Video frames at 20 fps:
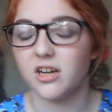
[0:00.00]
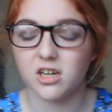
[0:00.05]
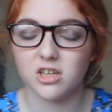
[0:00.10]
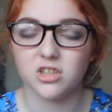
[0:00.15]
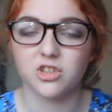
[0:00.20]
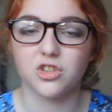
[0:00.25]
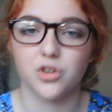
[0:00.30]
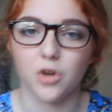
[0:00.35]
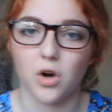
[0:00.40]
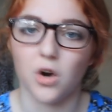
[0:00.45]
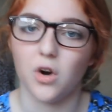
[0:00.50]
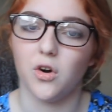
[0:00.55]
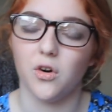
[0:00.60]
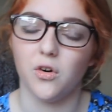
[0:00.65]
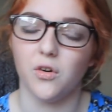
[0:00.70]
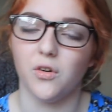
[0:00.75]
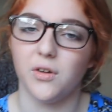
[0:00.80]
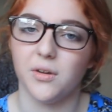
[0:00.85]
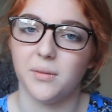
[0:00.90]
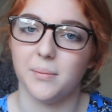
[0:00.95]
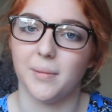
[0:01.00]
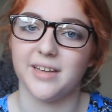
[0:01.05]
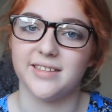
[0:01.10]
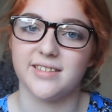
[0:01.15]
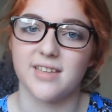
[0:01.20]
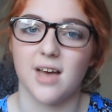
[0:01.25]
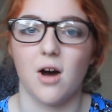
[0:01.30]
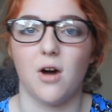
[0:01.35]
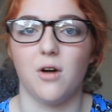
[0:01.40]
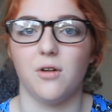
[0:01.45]
control
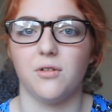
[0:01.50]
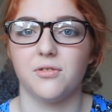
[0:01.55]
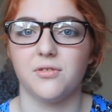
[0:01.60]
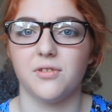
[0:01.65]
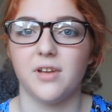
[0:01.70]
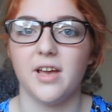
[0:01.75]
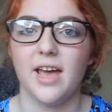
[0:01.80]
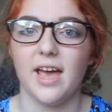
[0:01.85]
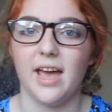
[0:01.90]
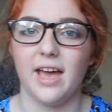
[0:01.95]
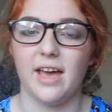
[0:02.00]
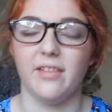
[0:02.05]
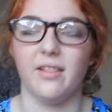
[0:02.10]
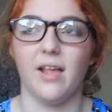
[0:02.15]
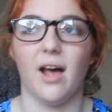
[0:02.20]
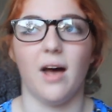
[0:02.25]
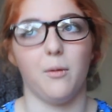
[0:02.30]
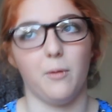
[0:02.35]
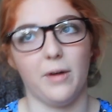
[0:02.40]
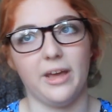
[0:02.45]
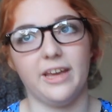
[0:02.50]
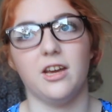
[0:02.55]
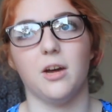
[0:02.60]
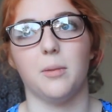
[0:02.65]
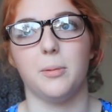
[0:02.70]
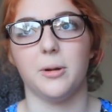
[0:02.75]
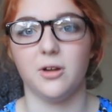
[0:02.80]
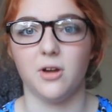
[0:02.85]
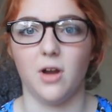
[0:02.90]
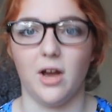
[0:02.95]
myself in that waking
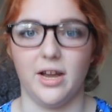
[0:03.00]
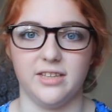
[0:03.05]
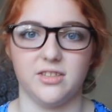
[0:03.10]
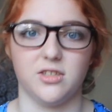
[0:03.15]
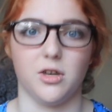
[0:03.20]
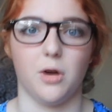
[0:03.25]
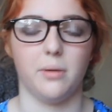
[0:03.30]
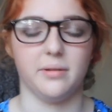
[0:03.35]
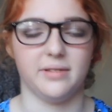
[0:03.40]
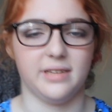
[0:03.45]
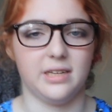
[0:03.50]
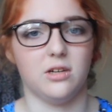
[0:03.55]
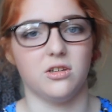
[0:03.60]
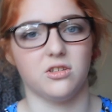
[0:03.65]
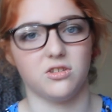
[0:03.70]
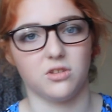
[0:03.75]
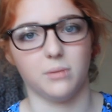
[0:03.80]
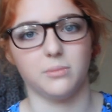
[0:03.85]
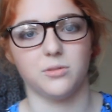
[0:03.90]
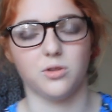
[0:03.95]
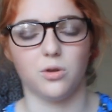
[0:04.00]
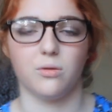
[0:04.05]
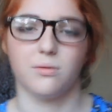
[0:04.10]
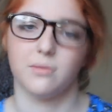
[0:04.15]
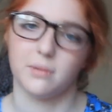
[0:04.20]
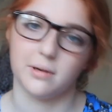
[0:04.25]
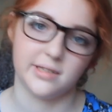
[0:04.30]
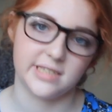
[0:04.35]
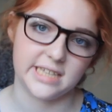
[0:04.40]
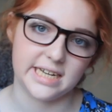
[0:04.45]
up at 9, so I was in some sort of
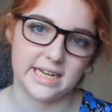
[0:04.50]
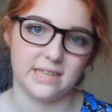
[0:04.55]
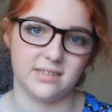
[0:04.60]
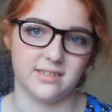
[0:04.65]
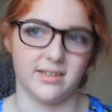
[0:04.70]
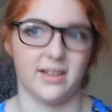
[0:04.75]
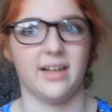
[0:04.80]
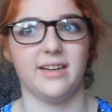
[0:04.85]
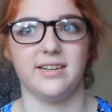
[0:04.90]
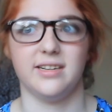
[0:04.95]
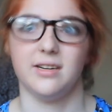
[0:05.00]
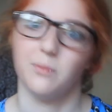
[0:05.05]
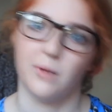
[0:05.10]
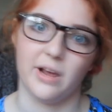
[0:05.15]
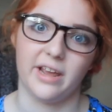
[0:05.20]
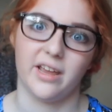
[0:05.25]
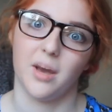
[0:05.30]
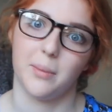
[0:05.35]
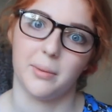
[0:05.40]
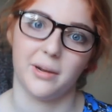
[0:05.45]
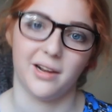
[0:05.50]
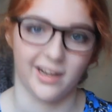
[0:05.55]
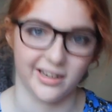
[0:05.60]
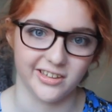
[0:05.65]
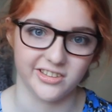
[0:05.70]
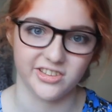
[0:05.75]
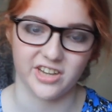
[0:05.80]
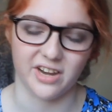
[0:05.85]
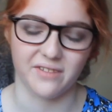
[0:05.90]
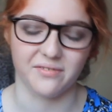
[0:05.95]
routine so that I didn't wake up at
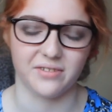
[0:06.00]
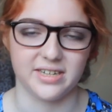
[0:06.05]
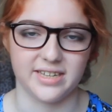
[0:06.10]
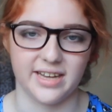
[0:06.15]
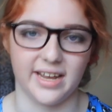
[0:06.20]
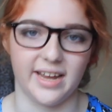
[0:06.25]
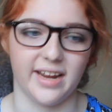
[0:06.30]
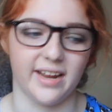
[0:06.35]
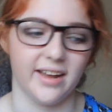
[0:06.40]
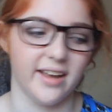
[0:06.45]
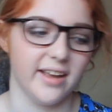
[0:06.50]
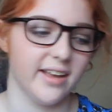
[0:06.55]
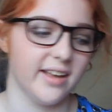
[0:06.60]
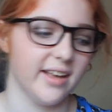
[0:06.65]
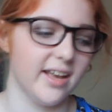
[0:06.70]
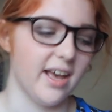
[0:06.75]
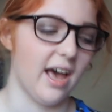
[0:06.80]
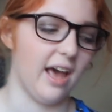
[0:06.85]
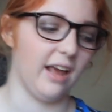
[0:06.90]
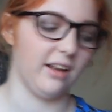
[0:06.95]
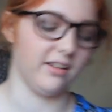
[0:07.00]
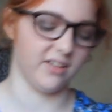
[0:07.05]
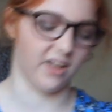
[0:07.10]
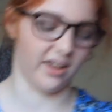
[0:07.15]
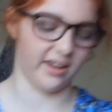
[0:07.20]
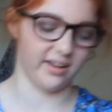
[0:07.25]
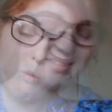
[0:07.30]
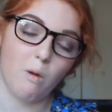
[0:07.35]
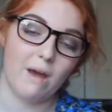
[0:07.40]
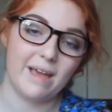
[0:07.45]
lunch every day and
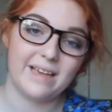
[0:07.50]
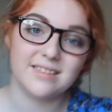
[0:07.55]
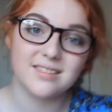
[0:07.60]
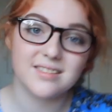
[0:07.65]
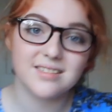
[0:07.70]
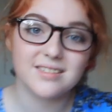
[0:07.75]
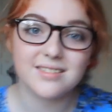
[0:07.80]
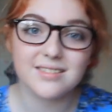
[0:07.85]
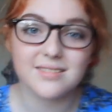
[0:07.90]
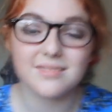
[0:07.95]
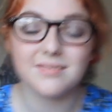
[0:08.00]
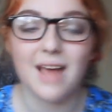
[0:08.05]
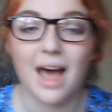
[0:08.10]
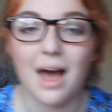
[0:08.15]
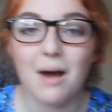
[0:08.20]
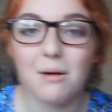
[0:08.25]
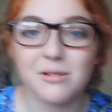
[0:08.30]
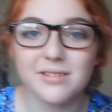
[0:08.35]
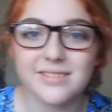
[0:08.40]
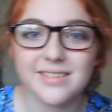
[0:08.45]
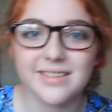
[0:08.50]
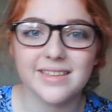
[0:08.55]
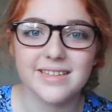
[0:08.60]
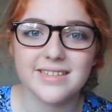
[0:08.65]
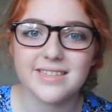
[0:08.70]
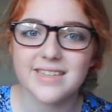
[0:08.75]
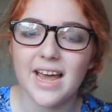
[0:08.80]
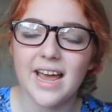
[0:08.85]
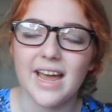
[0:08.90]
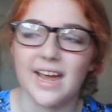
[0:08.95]
waste hours in the
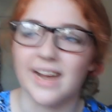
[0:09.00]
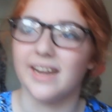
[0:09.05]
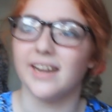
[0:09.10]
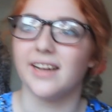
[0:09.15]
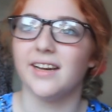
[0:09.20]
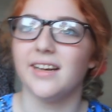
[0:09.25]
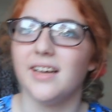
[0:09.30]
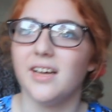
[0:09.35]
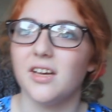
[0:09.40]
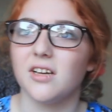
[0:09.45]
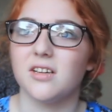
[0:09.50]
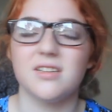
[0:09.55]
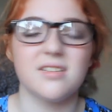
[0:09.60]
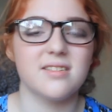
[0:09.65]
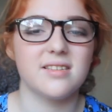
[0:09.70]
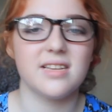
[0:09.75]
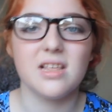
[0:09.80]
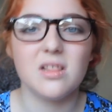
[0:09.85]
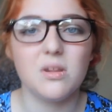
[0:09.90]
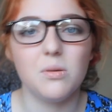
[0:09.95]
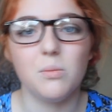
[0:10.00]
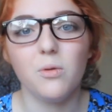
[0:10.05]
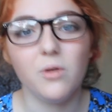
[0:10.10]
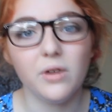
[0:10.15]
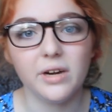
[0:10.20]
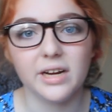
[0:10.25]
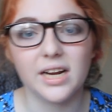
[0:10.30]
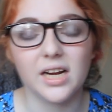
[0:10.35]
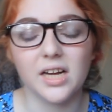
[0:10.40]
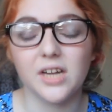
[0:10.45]
day, because in the
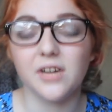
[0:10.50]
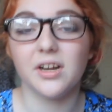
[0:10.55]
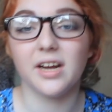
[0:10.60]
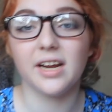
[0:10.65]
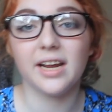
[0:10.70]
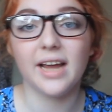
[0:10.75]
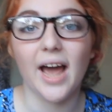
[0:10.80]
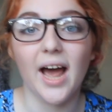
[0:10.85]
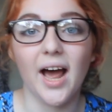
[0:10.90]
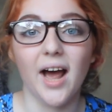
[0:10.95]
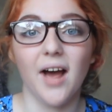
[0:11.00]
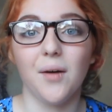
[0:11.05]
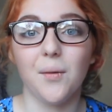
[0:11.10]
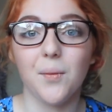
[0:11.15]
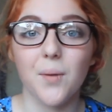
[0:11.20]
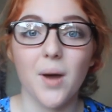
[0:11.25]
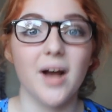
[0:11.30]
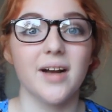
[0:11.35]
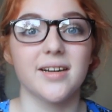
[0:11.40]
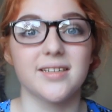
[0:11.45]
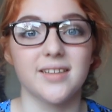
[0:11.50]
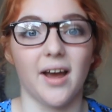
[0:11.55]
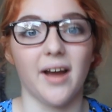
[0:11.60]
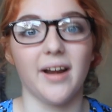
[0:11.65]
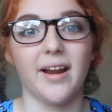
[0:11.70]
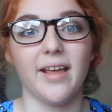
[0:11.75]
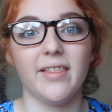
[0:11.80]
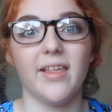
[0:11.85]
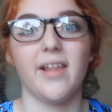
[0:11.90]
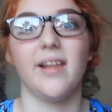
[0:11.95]
morning you can get work
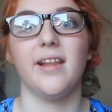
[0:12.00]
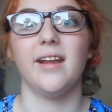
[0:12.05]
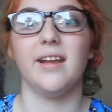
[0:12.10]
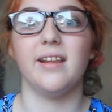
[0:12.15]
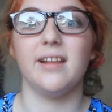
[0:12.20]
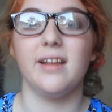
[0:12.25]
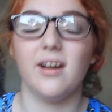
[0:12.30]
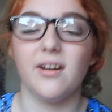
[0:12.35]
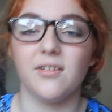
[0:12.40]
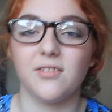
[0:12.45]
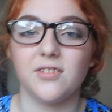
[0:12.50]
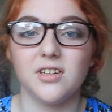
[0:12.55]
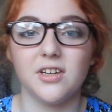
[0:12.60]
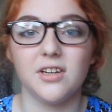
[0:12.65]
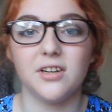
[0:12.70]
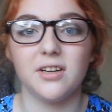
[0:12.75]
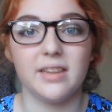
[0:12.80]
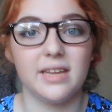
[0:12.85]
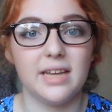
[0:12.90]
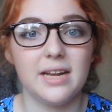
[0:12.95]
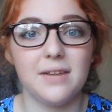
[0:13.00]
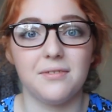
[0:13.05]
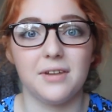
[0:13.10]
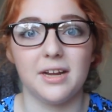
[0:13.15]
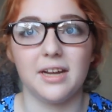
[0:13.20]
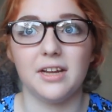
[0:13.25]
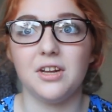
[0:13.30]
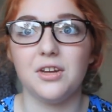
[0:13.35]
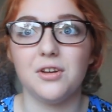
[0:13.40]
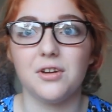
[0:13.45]
done and then in the afternoon and the
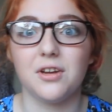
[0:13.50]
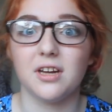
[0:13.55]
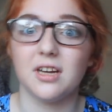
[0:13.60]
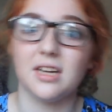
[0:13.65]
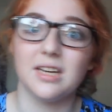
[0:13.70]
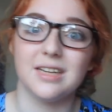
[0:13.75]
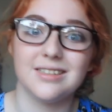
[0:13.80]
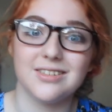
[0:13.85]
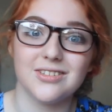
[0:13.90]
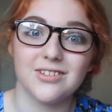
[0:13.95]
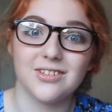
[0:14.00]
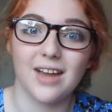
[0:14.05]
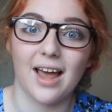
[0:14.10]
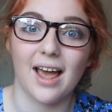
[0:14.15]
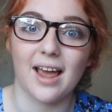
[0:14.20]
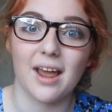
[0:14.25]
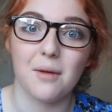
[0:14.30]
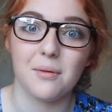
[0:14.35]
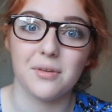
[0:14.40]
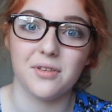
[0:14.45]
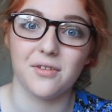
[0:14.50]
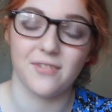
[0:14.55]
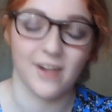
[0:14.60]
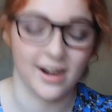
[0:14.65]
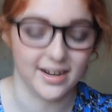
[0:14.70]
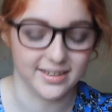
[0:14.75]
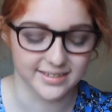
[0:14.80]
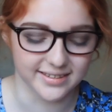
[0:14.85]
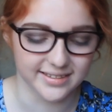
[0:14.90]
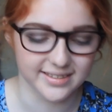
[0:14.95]
evening you can hang out with your
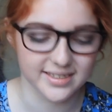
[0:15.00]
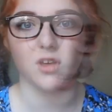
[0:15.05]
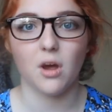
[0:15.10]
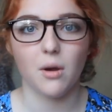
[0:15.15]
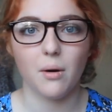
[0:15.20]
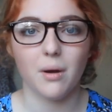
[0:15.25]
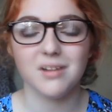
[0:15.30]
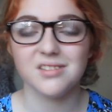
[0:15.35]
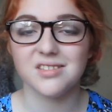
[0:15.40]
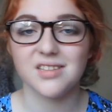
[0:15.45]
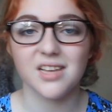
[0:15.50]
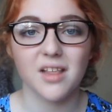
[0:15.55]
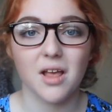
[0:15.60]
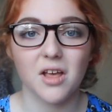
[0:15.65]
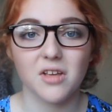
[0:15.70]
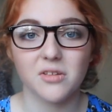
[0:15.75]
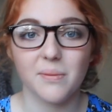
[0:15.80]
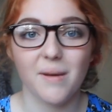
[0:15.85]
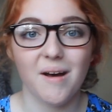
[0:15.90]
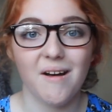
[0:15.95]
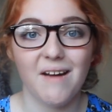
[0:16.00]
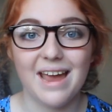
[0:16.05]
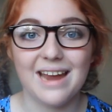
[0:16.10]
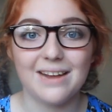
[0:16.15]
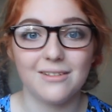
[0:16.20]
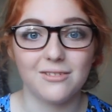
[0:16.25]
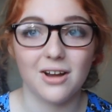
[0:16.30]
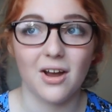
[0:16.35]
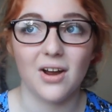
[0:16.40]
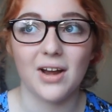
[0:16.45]
friends. So I'd say that was about
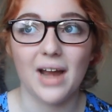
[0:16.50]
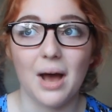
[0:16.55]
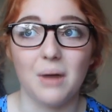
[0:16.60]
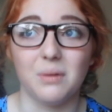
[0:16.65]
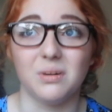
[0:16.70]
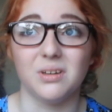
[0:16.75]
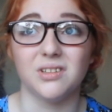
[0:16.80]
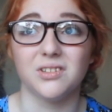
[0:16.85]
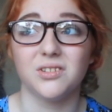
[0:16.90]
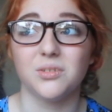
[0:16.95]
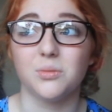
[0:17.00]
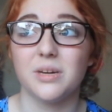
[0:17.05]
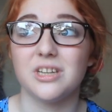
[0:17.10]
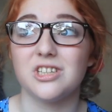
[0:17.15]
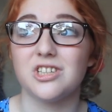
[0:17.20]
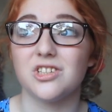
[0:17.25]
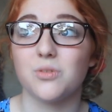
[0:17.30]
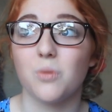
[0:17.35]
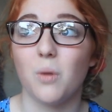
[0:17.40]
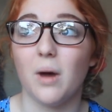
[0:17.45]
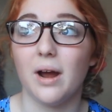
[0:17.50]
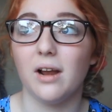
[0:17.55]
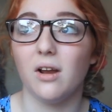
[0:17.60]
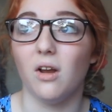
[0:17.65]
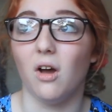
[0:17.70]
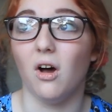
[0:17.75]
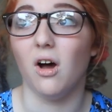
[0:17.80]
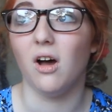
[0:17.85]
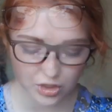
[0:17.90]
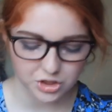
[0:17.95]
8 or 9 hours, which is quite a
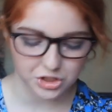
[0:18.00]
lot.